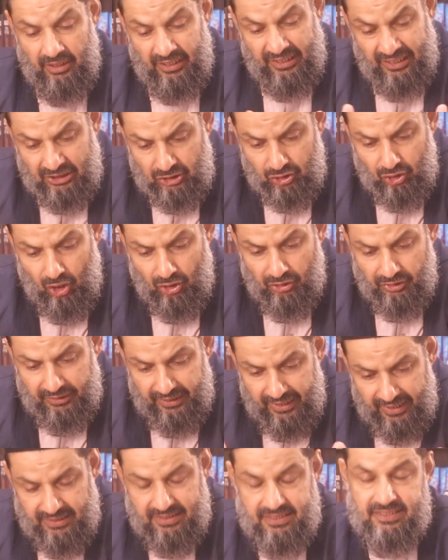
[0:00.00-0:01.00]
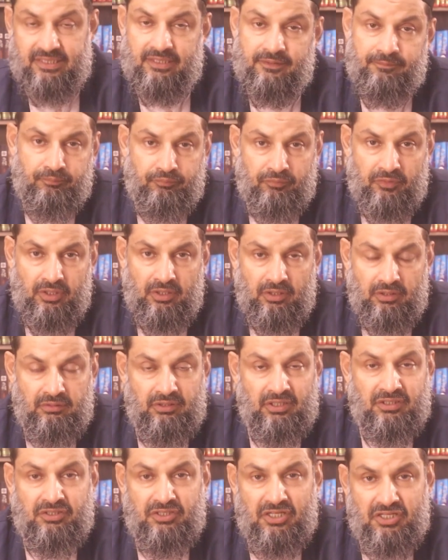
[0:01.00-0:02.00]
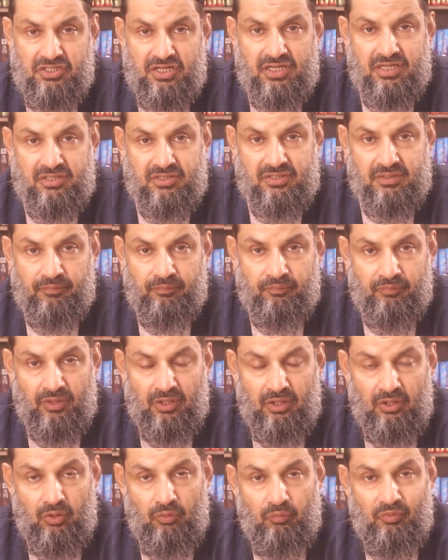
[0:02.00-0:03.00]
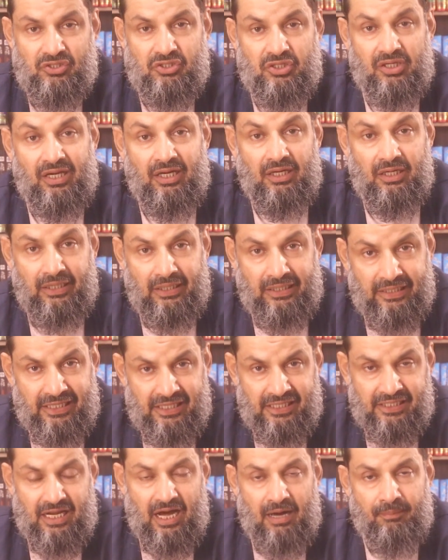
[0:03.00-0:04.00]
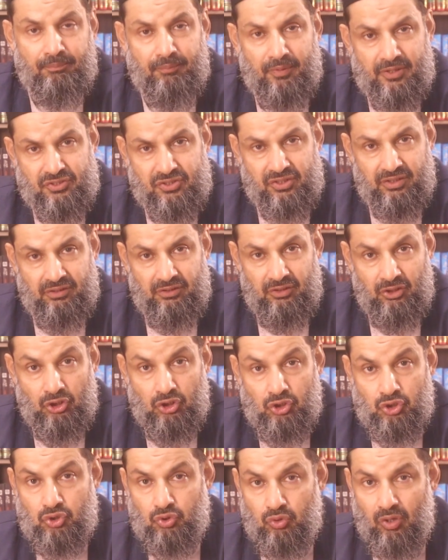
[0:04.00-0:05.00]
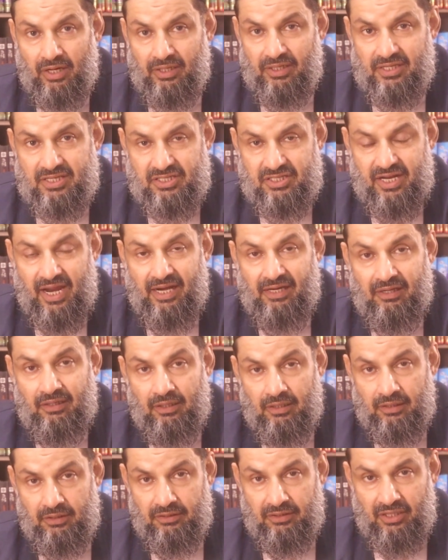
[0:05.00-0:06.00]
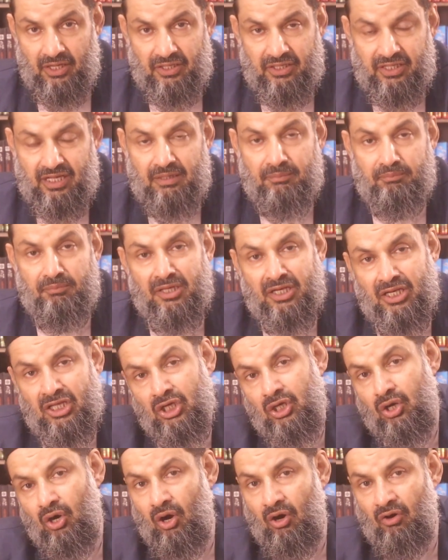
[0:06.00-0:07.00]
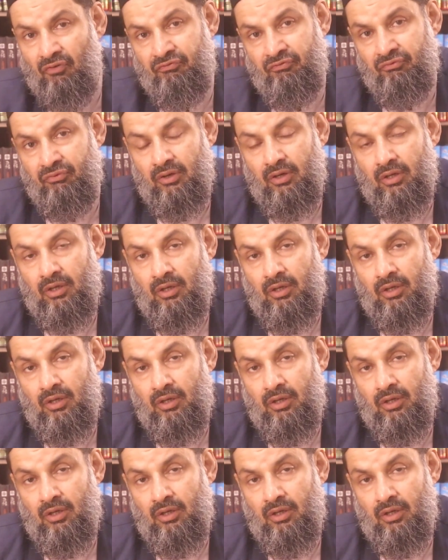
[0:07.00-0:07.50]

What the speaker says: it contains the teachings which lead a person to understand the real meaning of